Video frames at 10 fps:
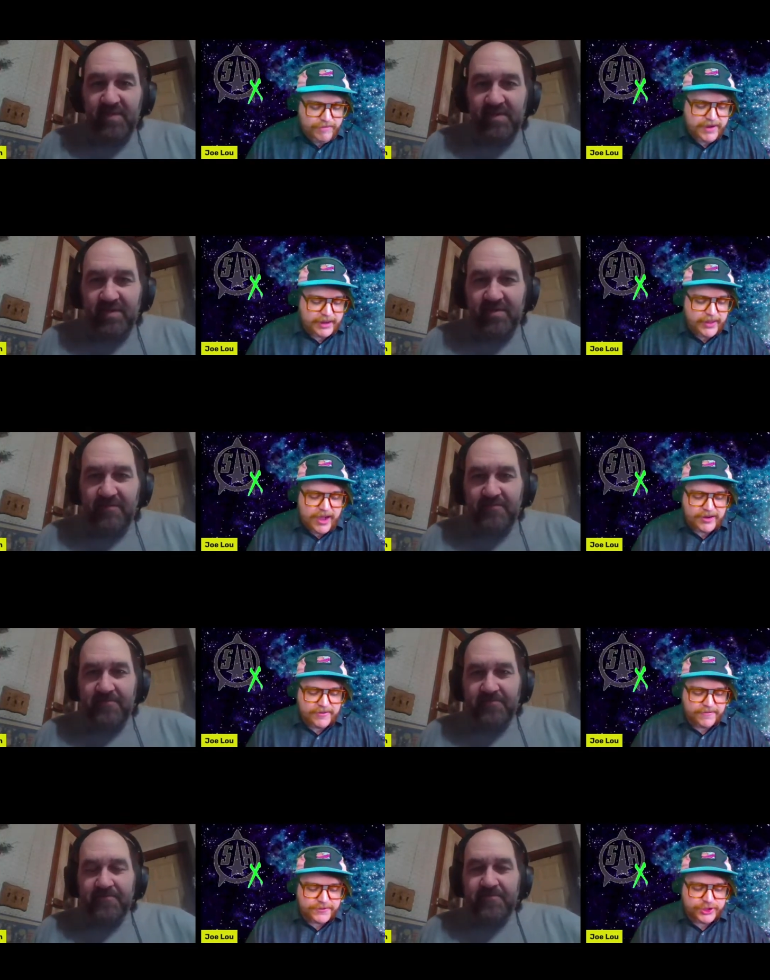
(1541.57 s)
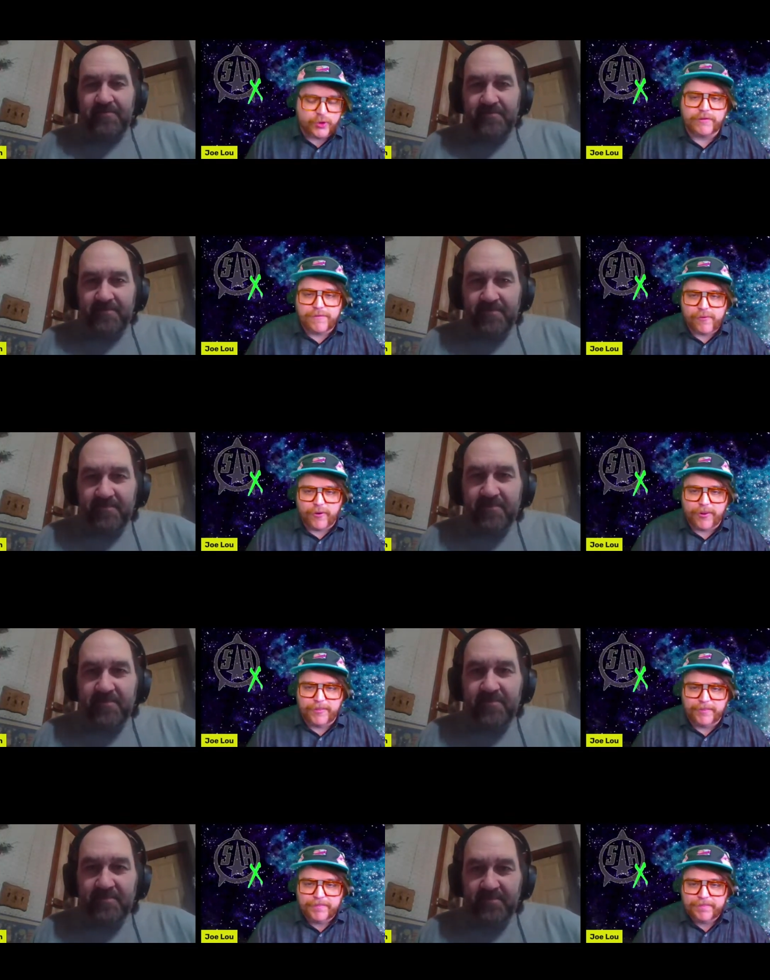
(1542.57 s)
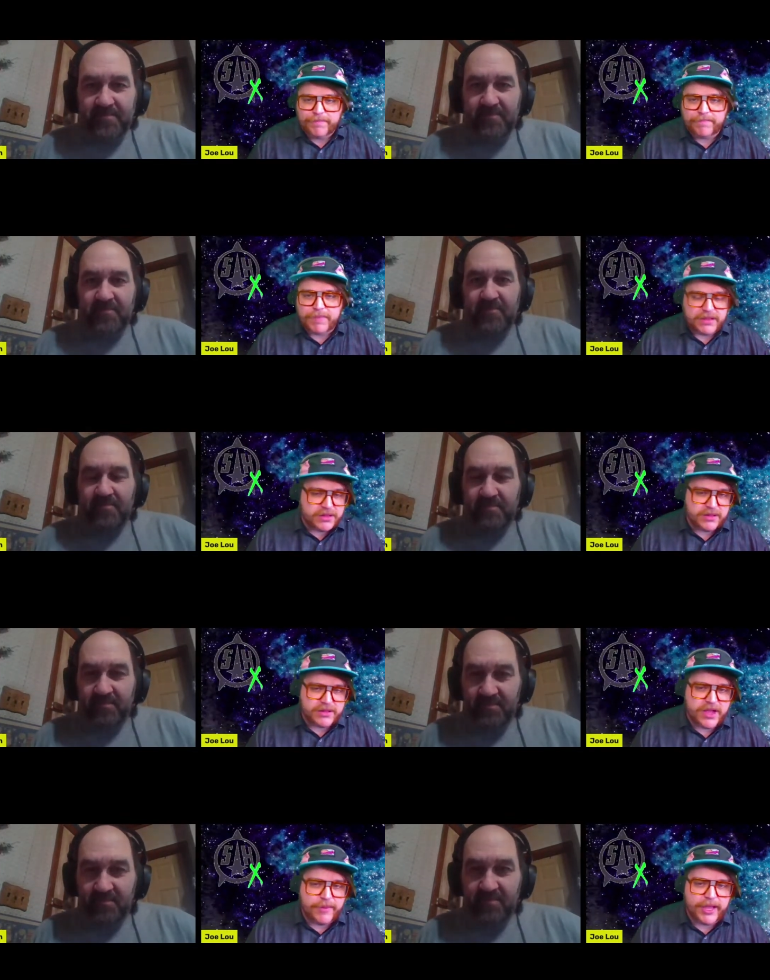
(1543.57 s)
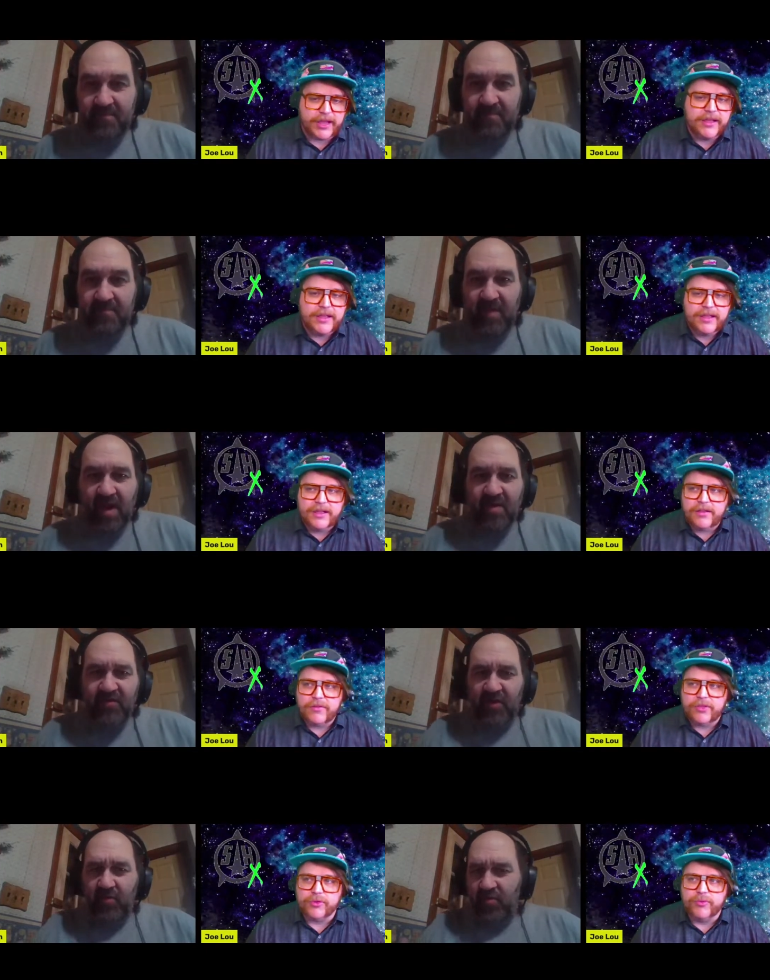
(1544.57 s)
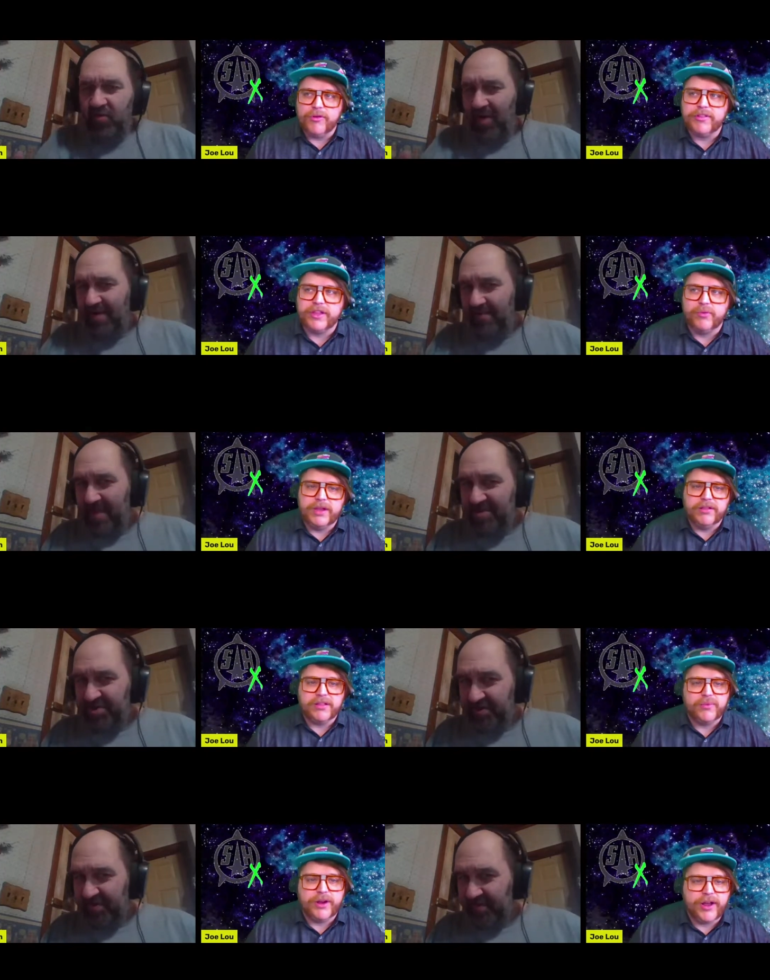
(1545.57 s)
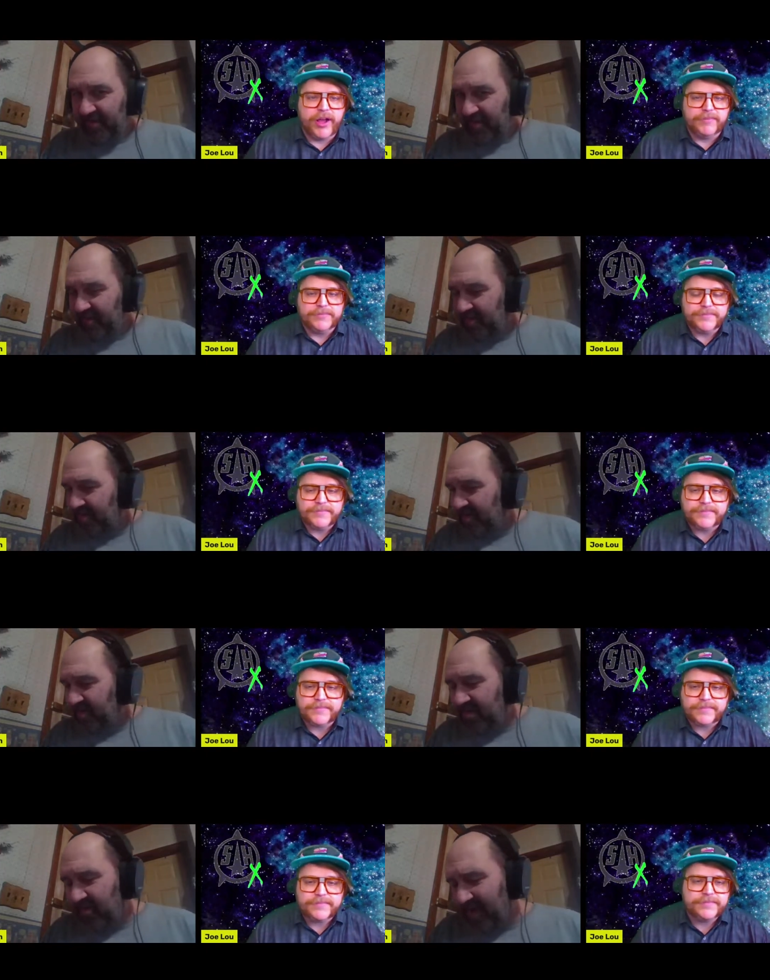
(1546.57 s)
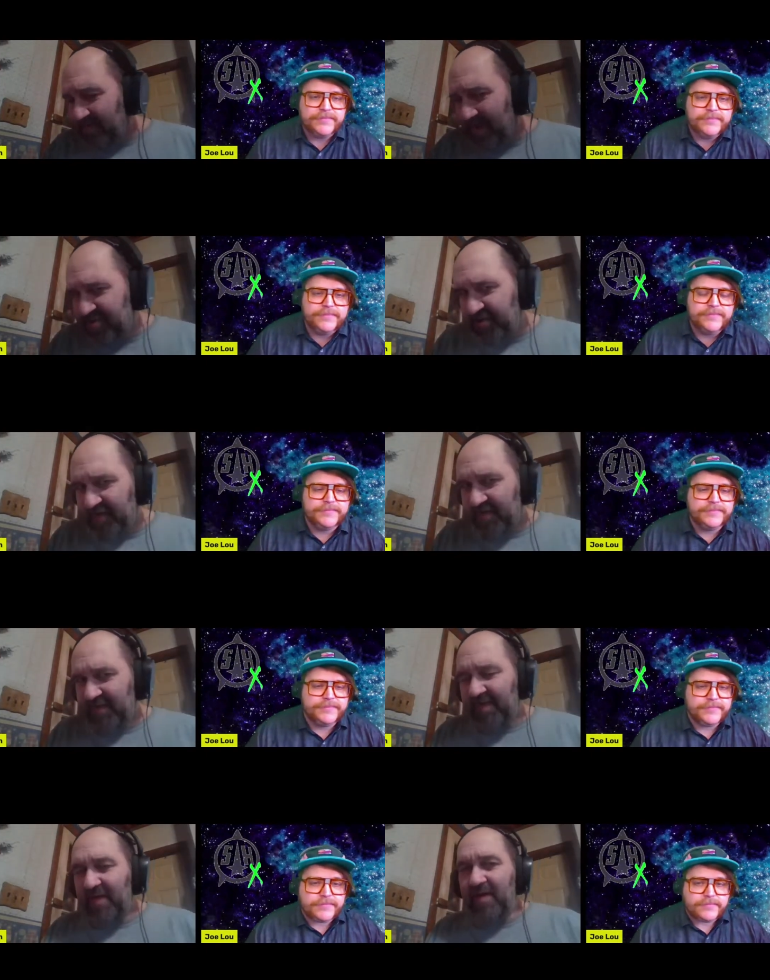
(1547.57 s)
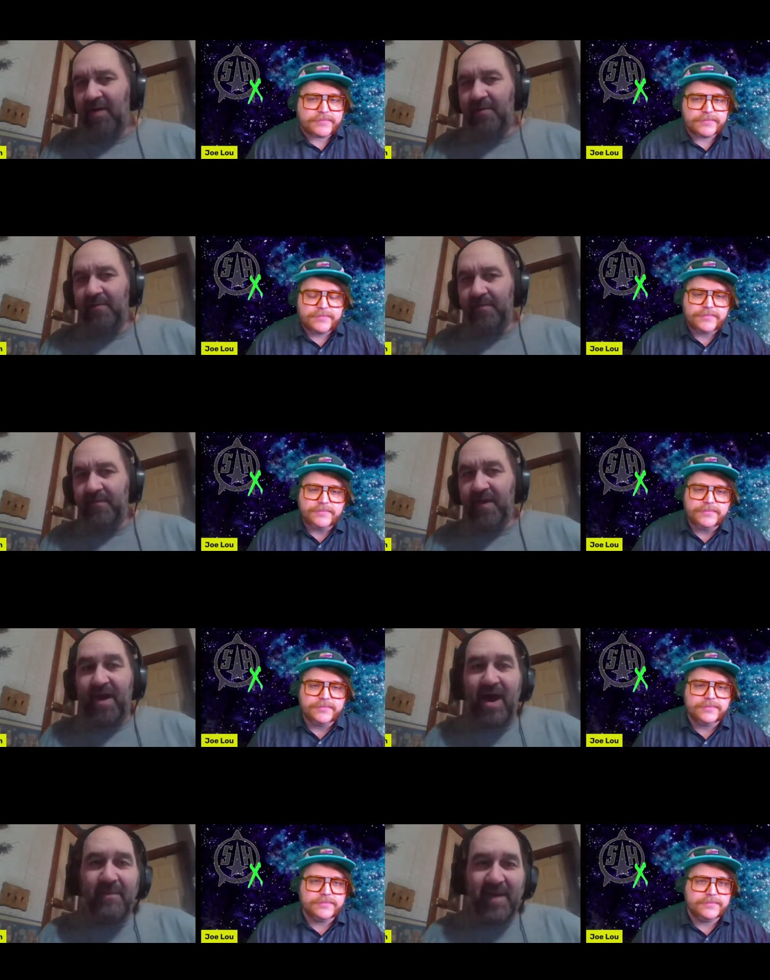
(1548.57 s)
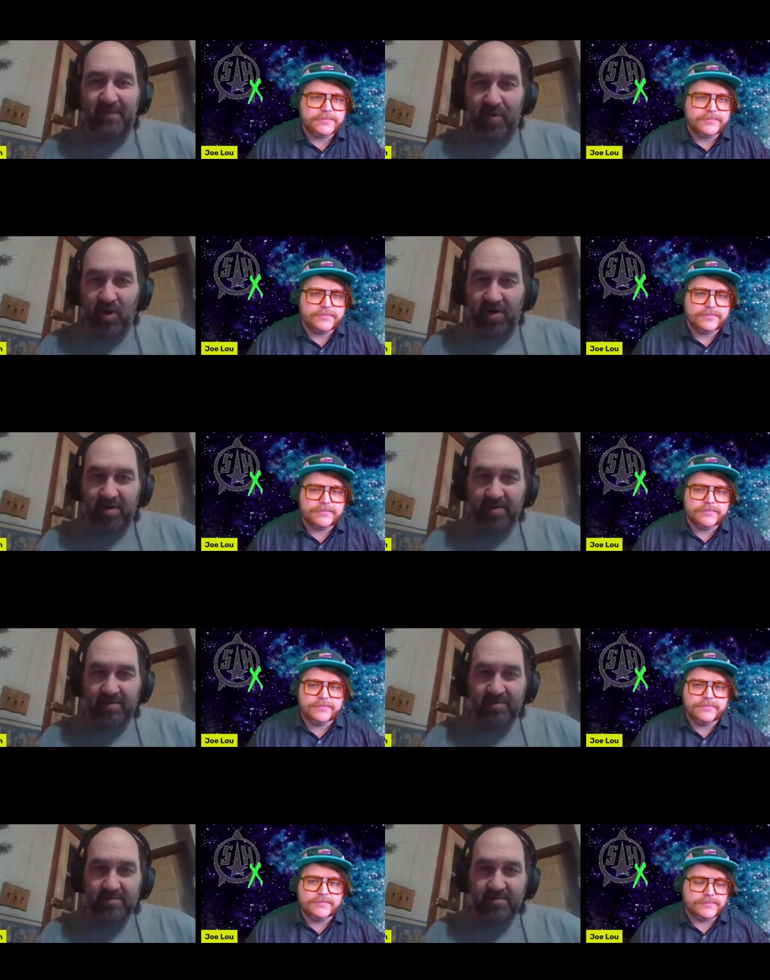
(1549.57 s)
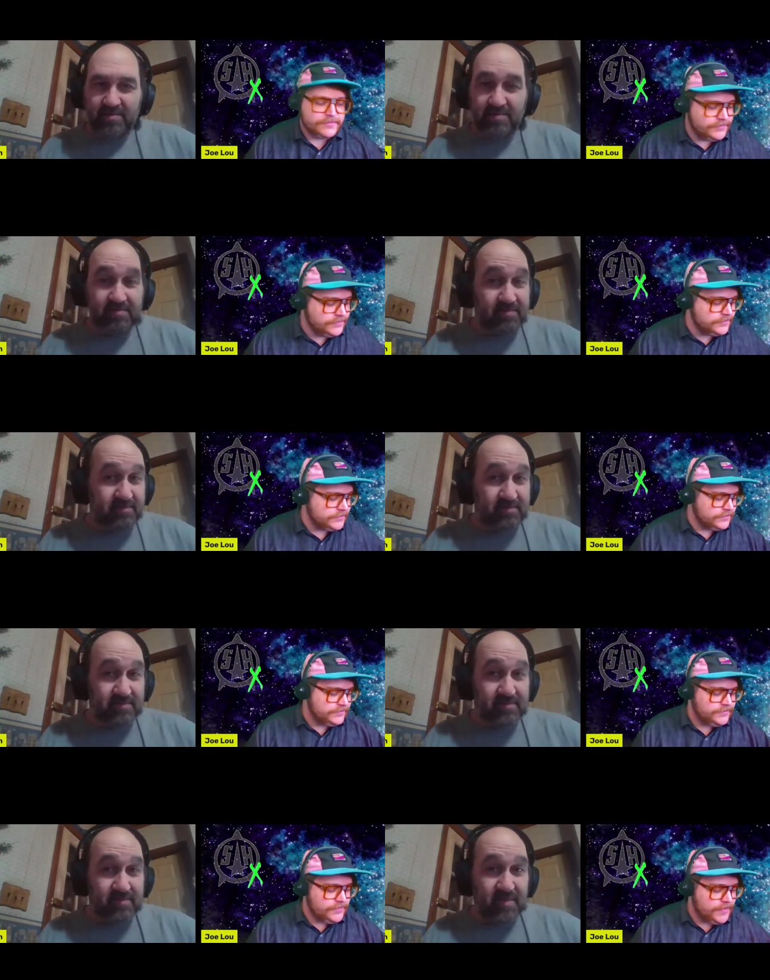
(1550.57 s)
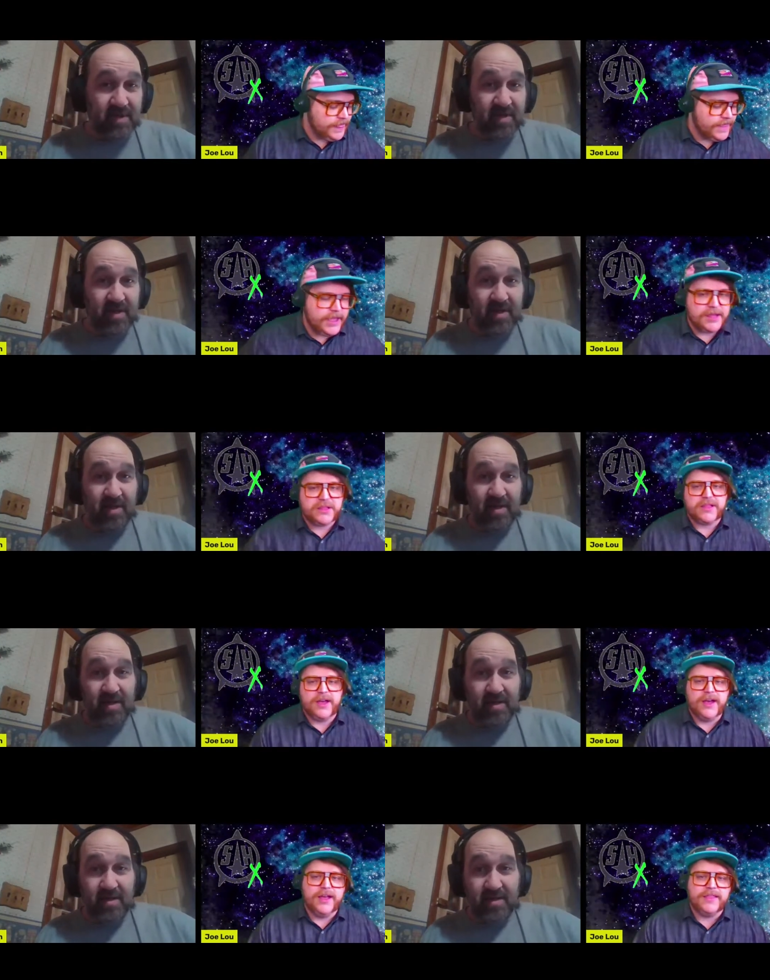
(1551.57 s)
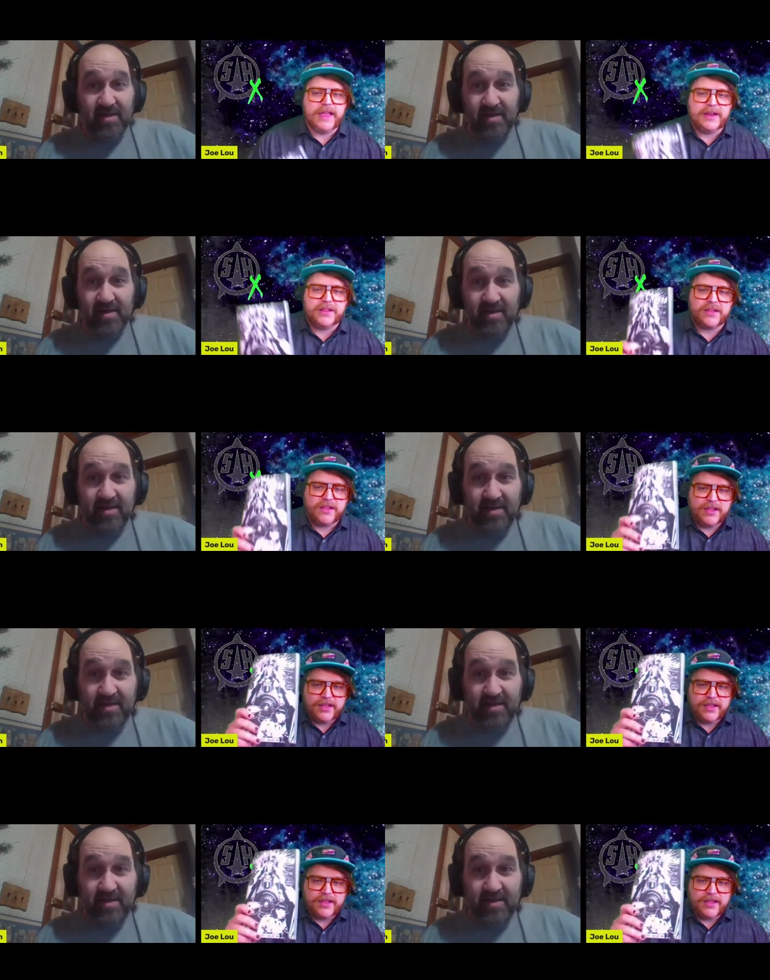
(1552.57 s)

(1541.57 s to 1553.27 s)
Speaker 1: we've got a lot of short form pieces coming. So you had mentioned
Speaker 2: you had mentioned um, the comic book.
Speaker 1: Mm. Yes, uh, that's